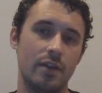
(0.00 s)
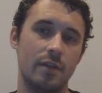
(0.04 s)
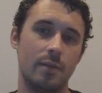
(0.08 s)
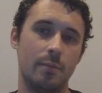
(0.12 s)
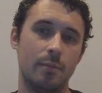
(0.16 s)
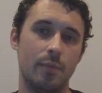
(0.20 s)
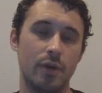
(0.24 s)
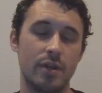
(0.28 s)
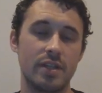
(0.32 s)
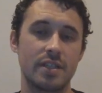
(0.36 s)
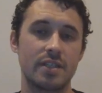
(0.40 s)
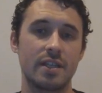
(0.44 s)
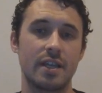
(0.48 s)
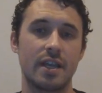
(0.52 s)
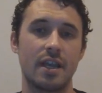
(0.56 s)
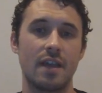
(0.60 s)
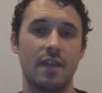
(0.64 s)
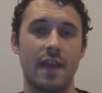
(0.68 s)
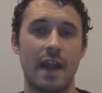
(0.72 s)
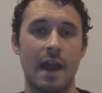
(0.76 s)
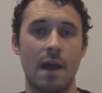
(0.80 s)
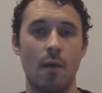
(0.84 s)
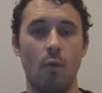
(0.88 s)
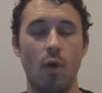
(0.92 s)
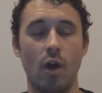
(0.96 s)
the Bundesliga
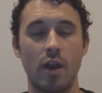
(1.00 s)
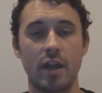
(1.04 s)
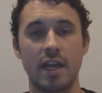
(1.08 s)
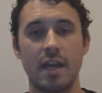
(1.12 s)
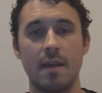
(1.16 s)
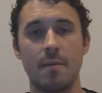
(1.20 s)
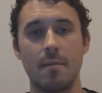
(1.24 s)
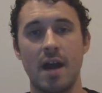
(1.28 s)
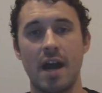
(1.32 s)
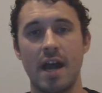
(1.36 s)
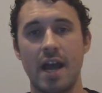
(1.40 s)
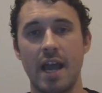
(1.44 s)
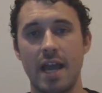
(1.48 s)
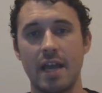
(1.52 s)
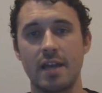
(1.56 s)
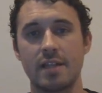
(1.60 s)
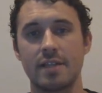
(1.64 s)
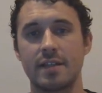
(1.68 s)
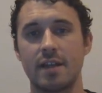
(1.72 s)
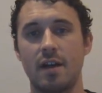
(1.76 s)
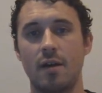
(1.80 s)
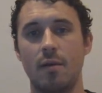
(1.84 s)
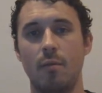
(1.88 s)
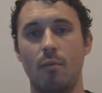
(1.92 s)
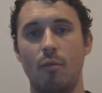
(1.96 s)
that I want to get my hands
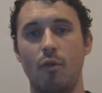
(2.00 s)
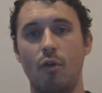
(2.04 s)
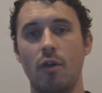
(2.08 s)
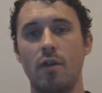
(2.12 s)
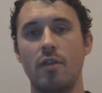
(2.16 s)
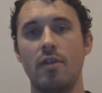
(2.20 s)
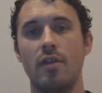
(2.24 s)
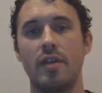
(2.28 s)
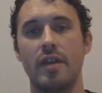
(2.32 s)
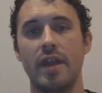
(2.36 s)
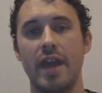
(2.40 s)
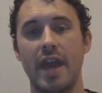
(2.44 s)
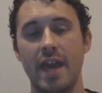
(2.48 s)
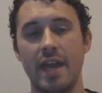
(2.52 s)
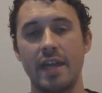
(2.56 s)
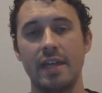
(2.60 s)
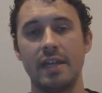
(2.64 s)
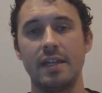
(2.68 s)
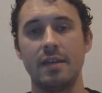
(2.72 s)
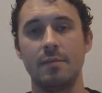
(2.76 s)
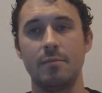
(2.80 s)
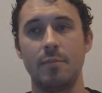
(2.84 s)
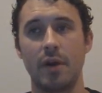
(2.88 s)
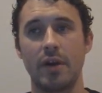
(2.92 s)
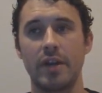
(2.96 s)
on more than
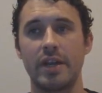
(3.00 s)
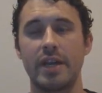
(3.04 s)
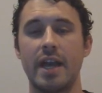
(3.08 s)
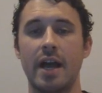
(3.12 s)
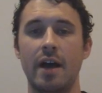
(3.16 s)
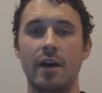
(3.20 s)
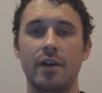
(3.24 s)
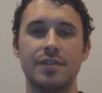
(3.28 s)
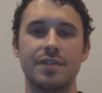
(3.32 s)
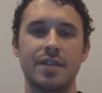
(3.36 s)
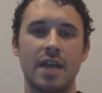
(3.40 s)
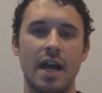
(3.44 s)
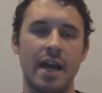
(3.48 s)
anybody else.